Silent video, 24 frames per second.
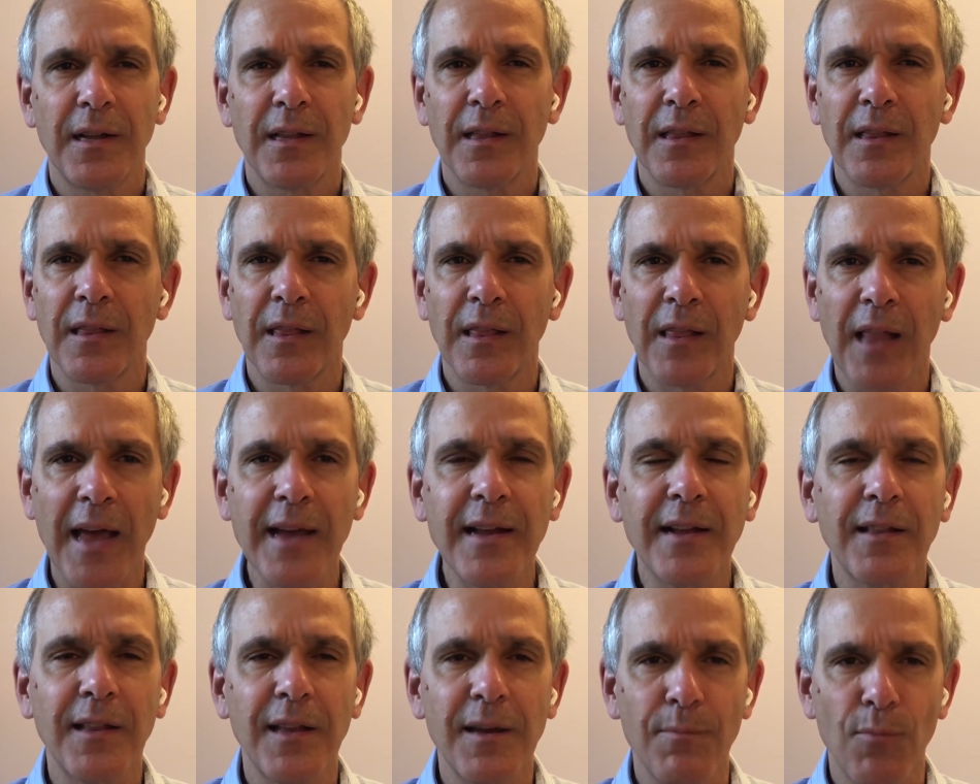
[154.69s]

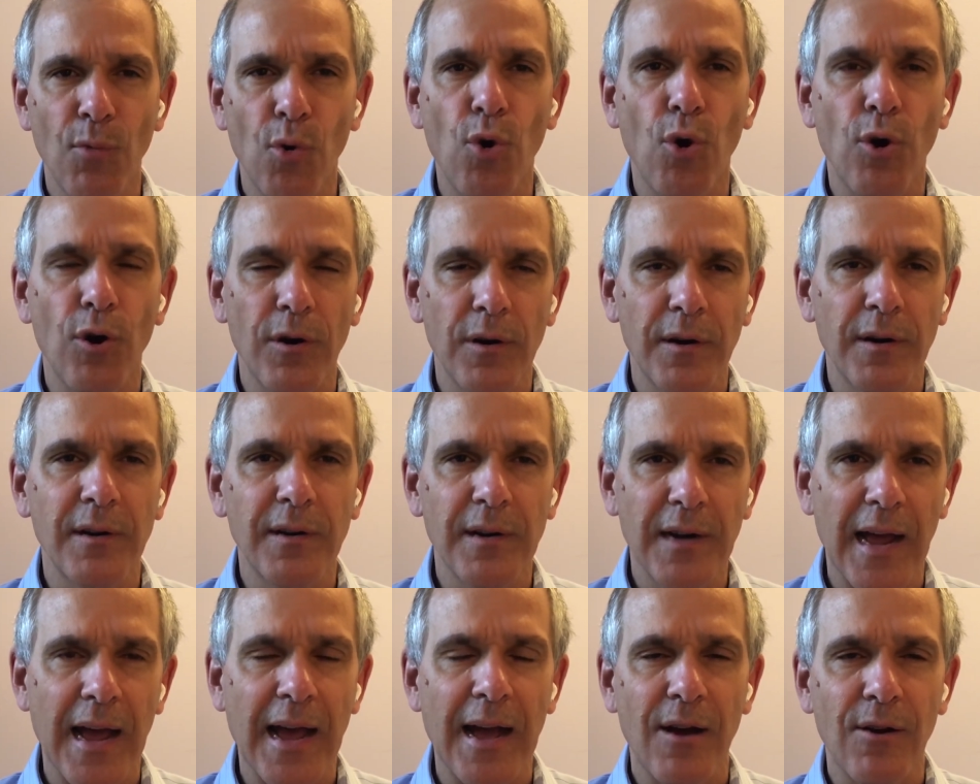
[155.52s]
likely more
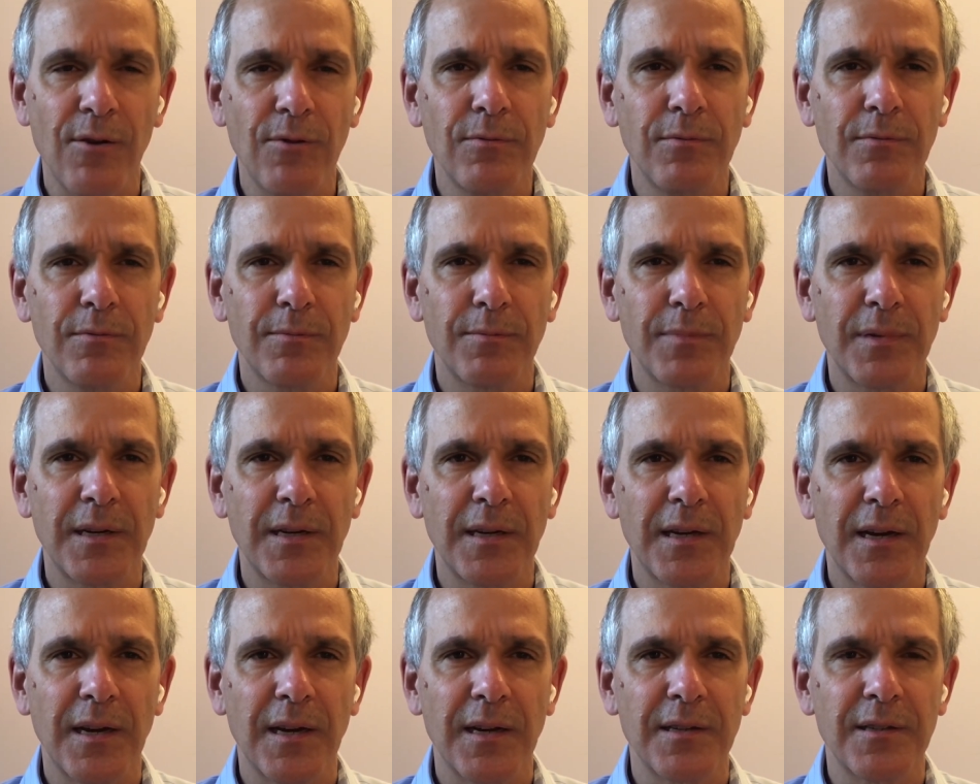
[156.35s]
now
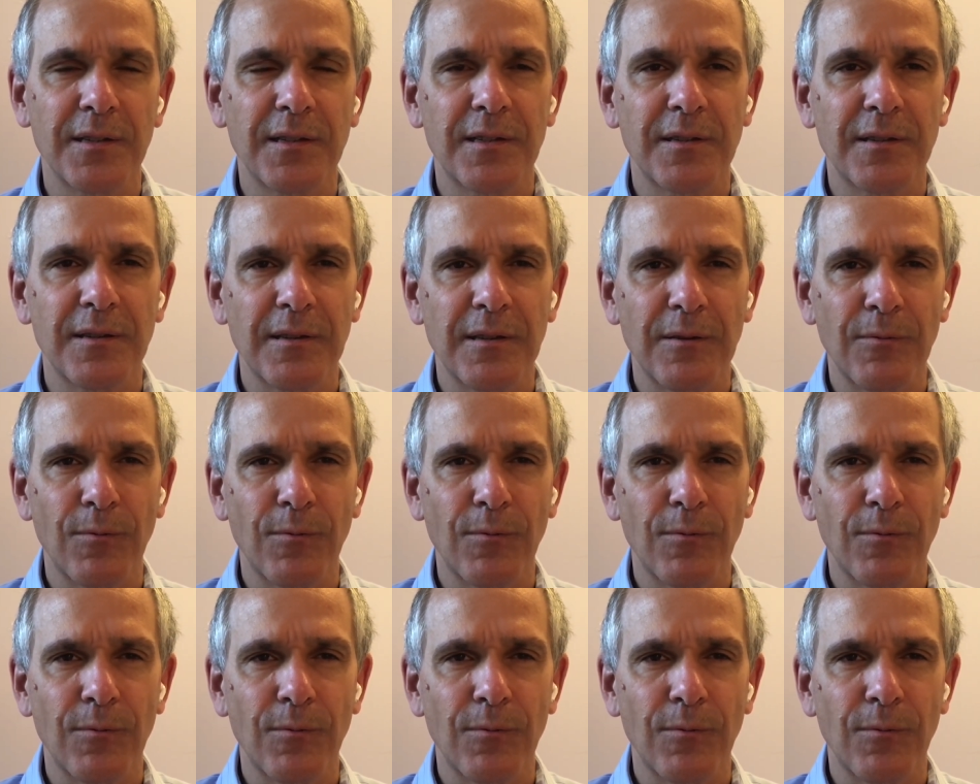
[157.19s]
because